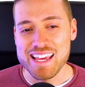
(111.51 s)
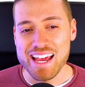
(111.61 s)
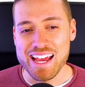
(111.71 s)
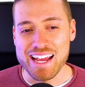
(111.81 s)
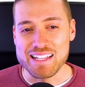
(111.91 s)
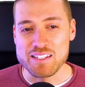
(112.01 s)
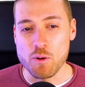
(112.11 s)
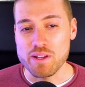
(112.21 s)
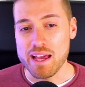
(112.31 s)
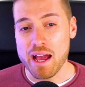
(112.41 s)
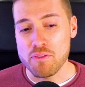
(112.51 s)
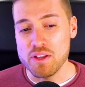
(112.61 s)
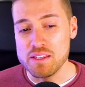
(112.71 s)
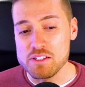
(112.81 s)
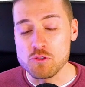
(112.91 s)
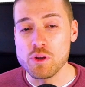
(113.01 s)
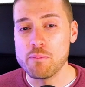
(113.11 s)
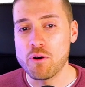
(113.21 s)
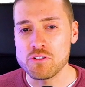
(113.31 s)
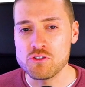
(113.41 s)
And so, yeah, I think this is really
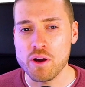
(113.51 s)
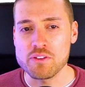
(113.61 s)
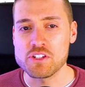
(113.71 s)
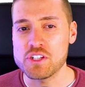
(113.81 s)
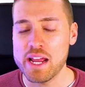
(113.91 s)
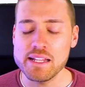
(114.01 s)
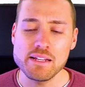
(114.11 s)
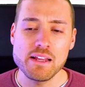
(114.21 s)
important to understand.